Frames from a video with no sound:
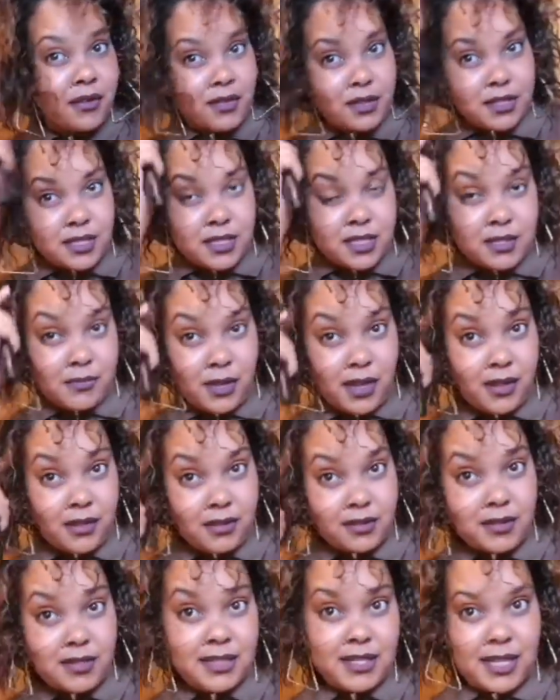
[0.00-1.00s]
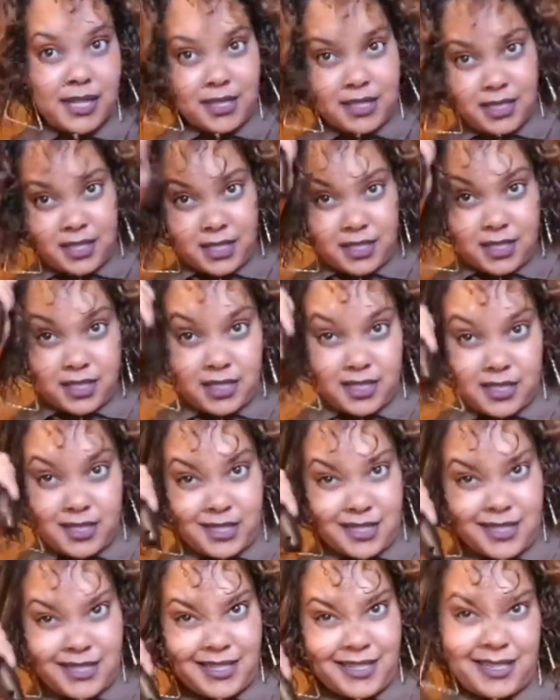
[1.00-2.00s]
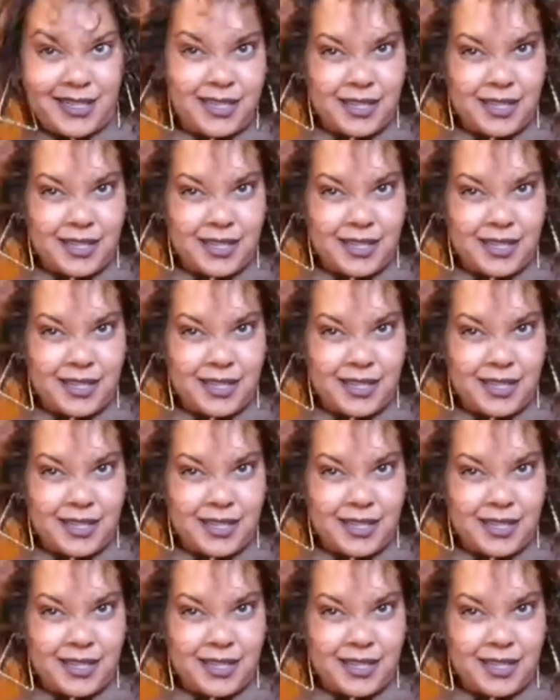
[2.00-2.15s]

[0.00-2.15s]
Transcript: this smells, like seriously.